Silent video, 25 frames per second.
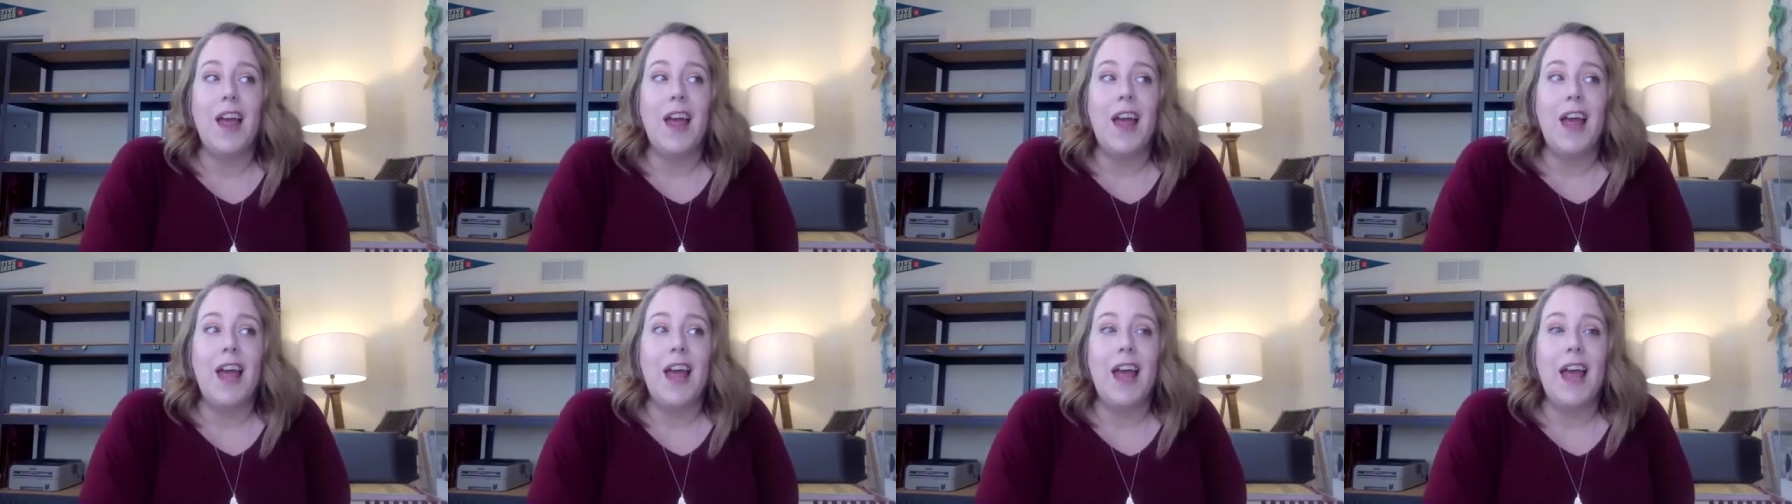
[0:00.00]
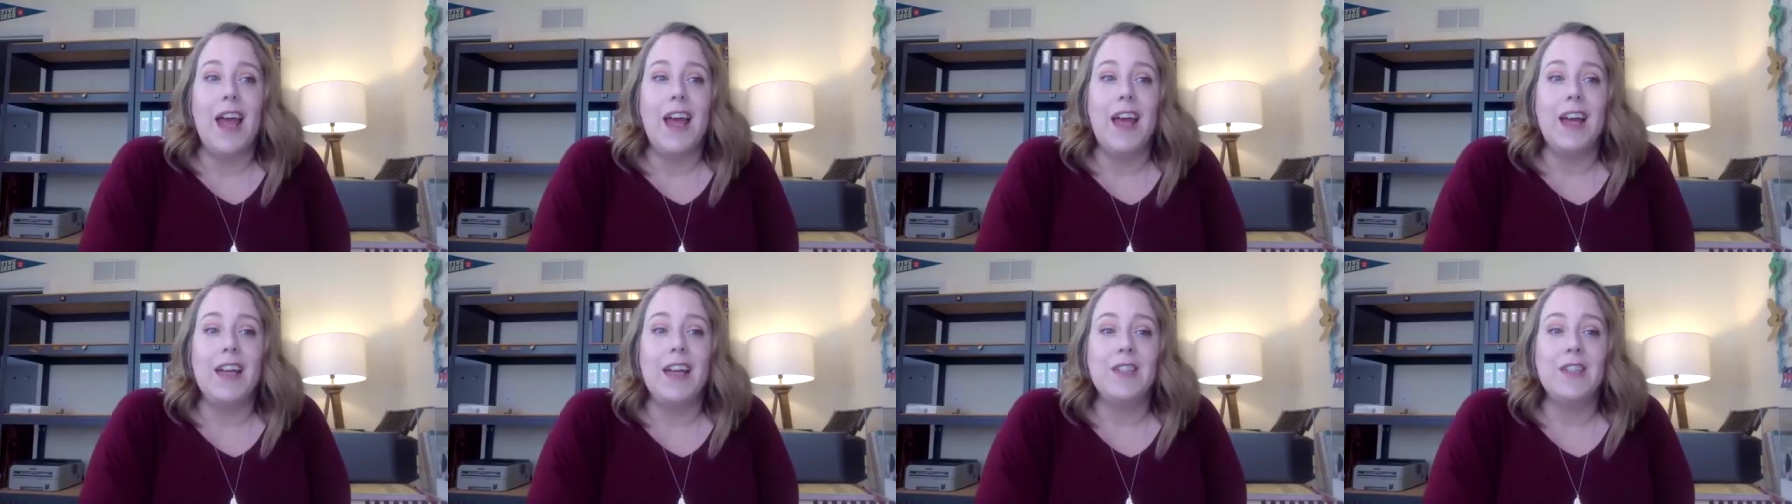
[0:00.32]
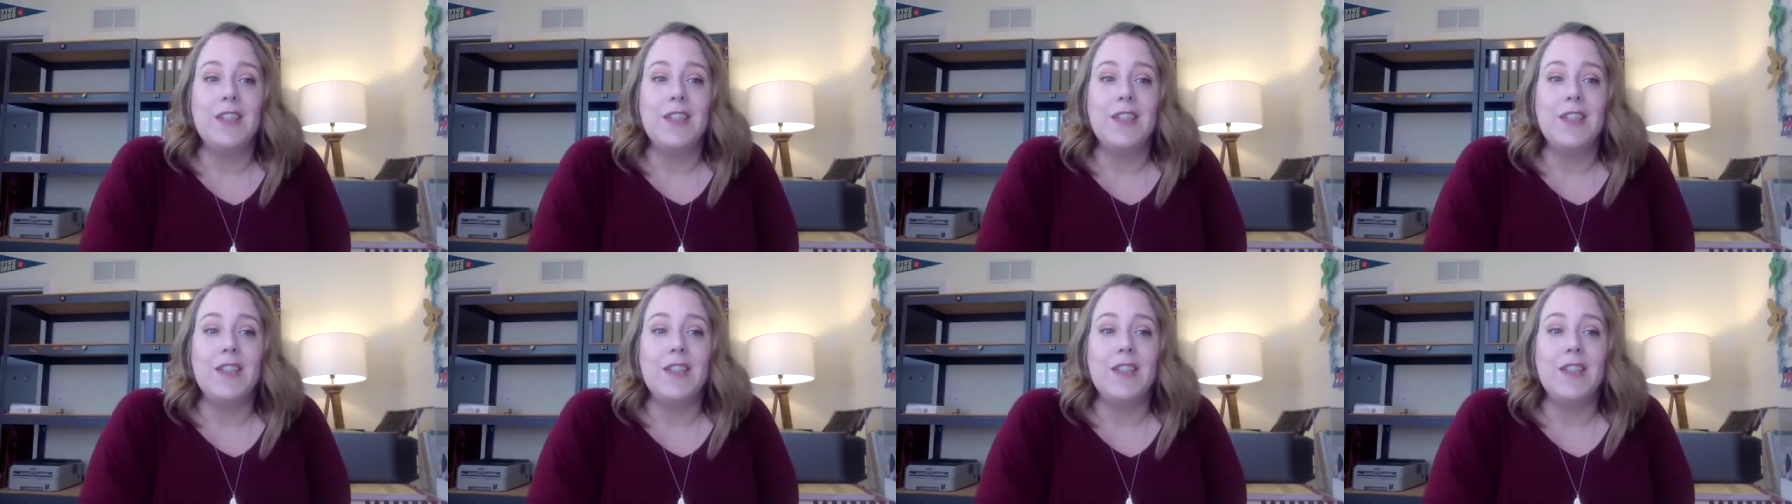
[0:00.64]
And
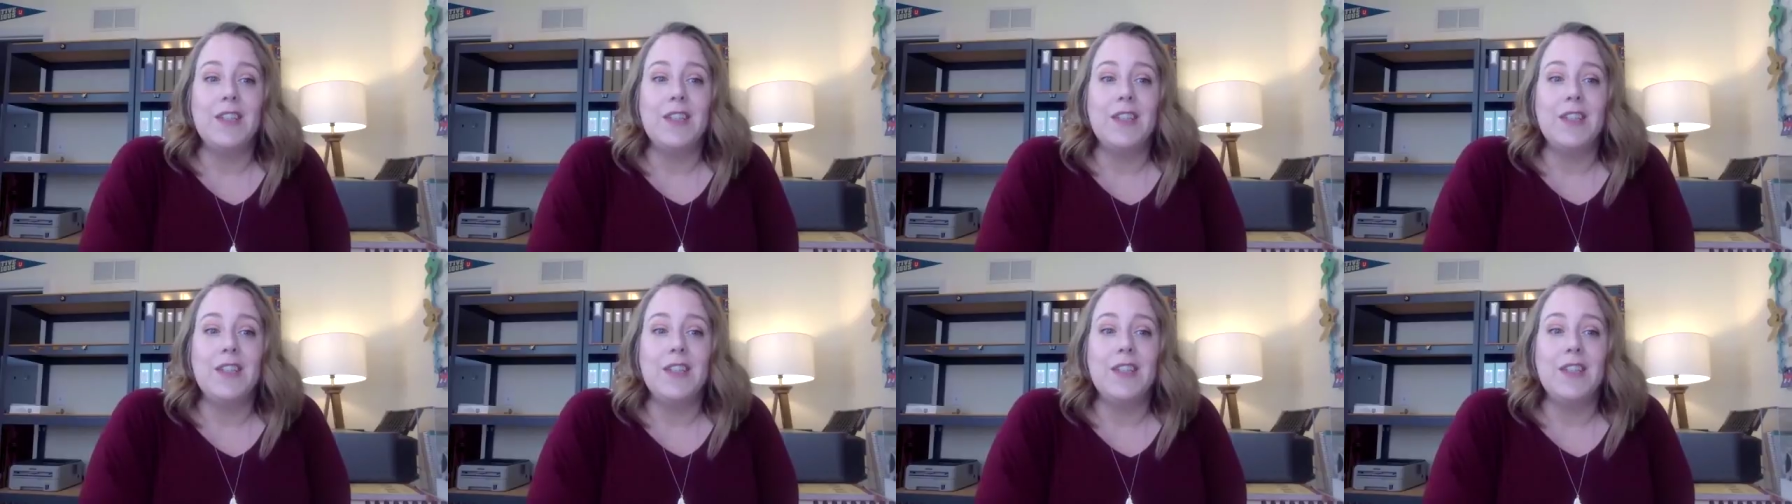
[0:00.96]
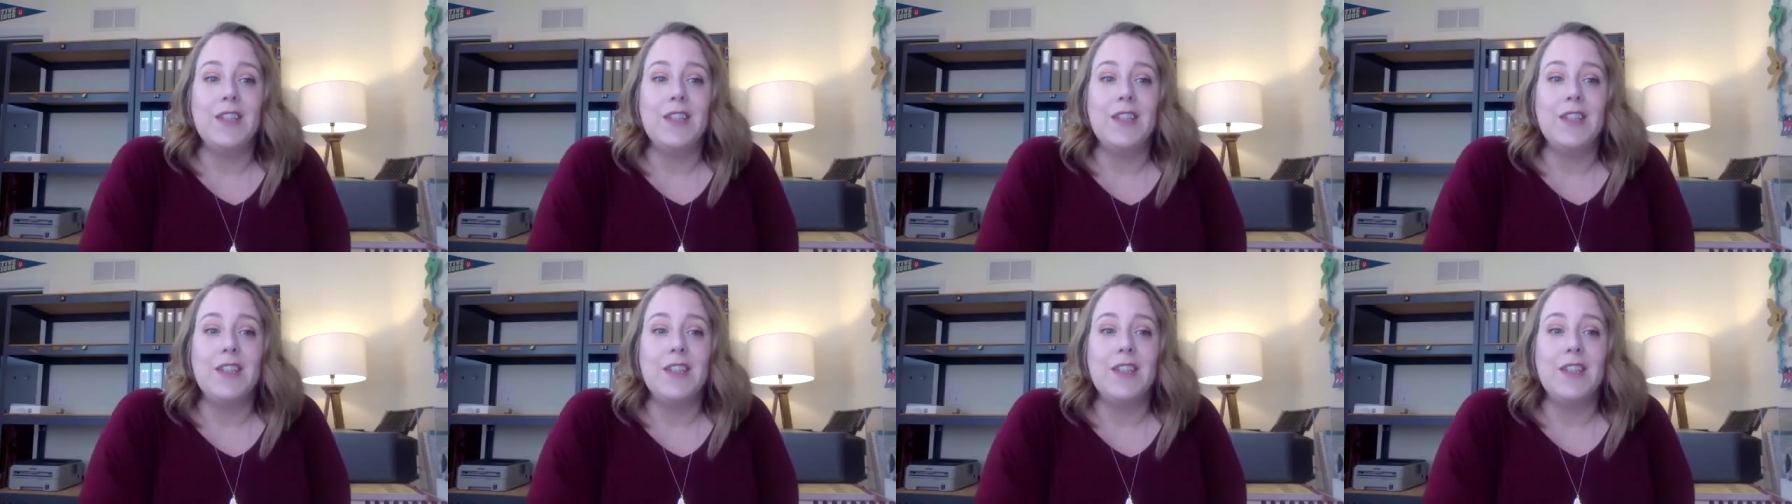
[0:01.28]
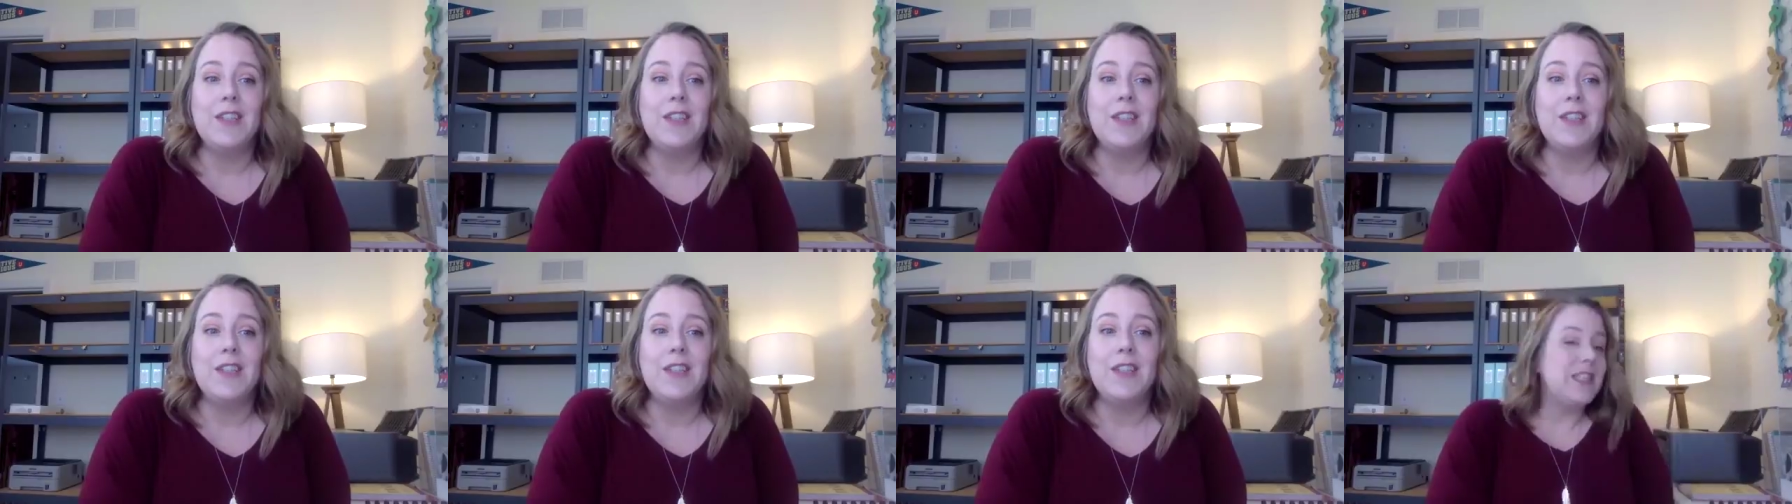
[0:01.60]
whew, okay,
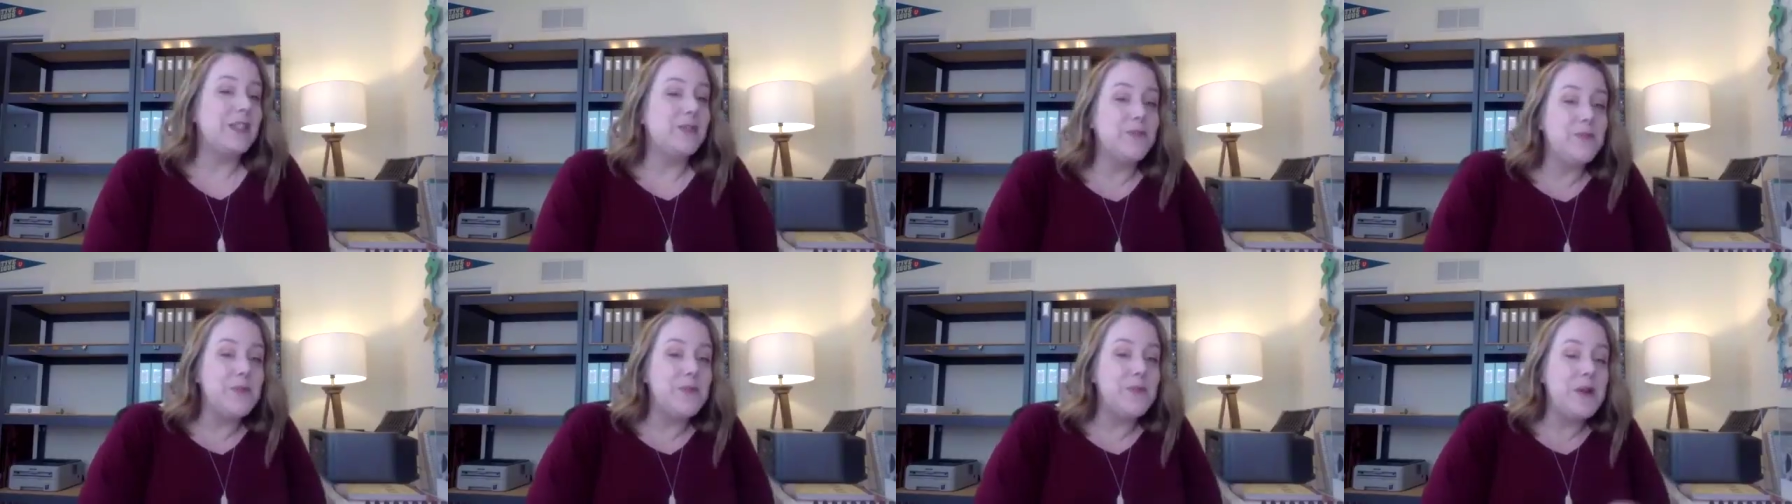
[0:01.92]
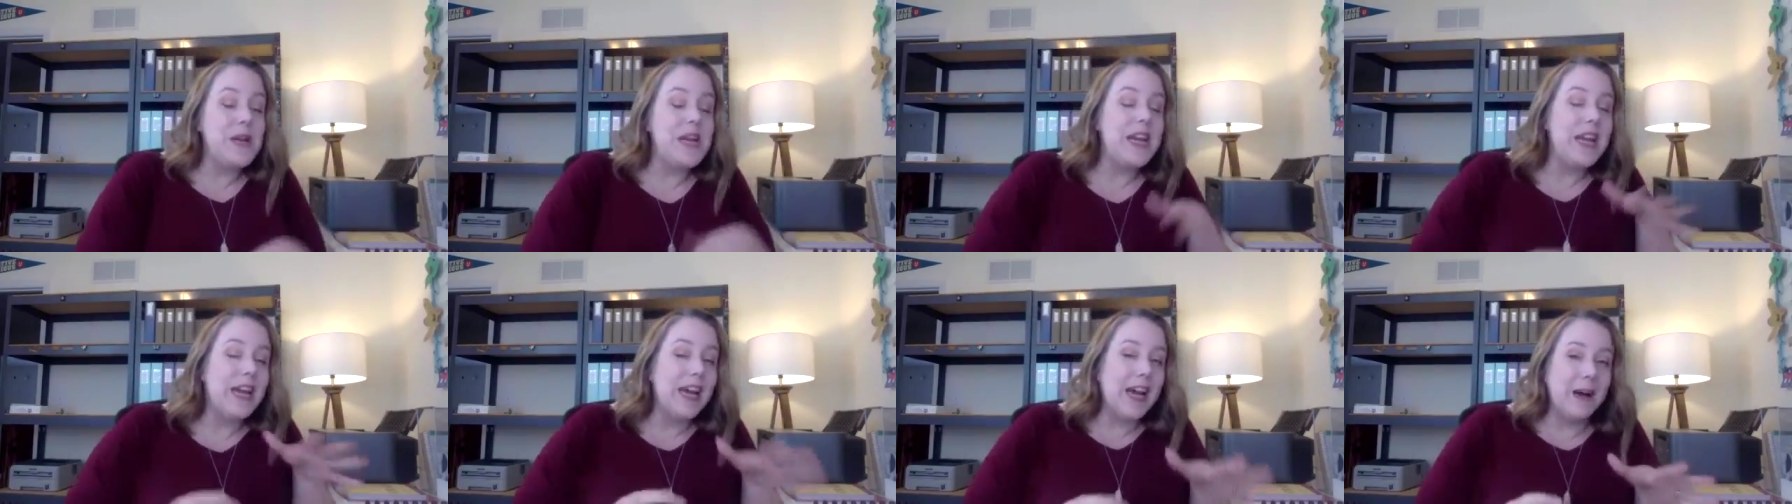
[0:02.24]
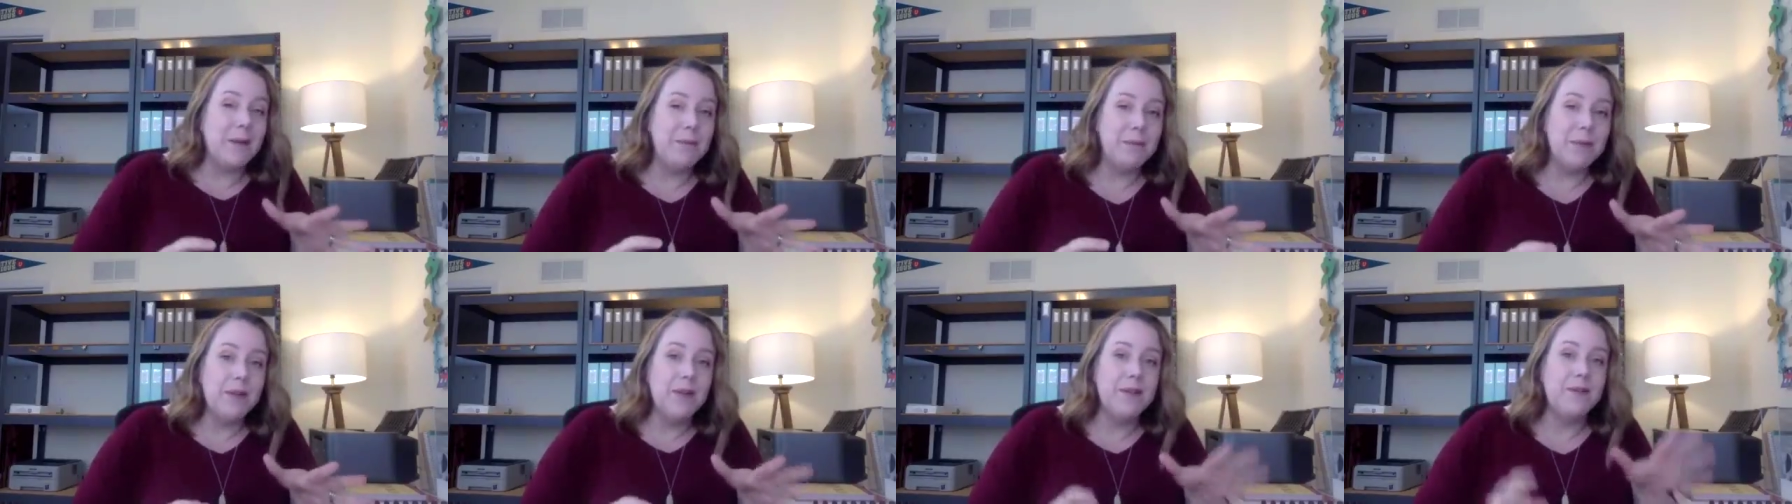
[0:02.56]
let's
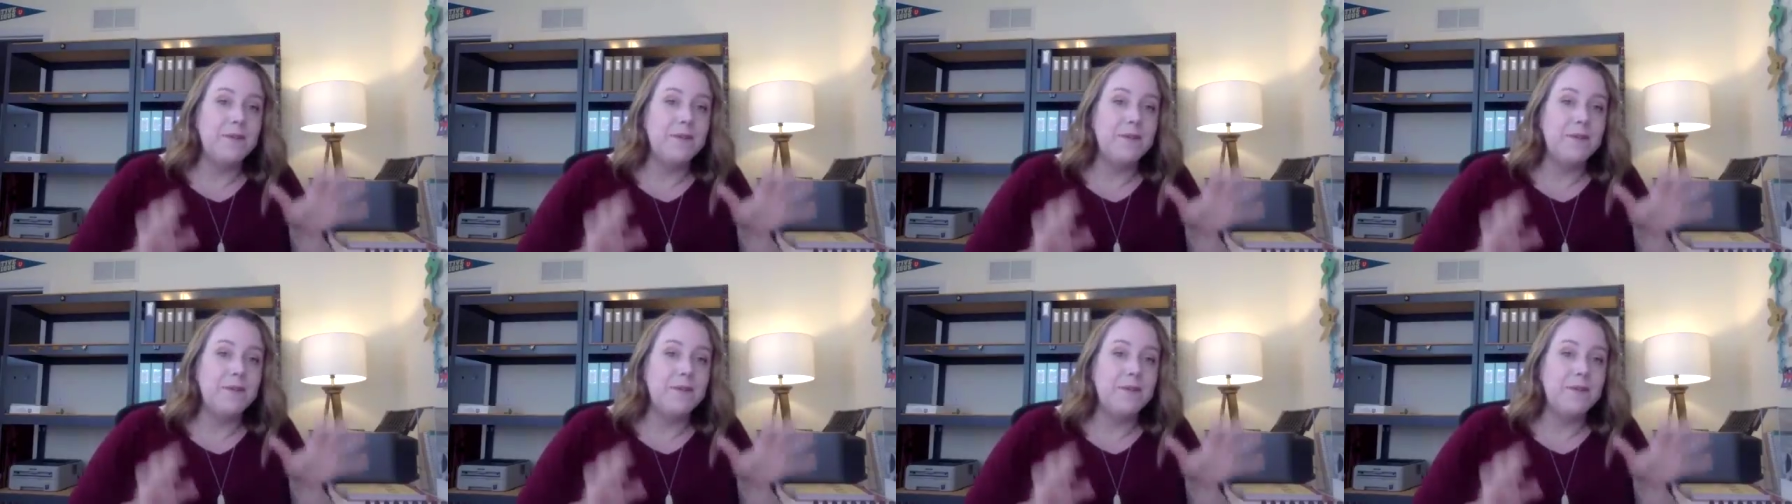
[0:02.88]
recap,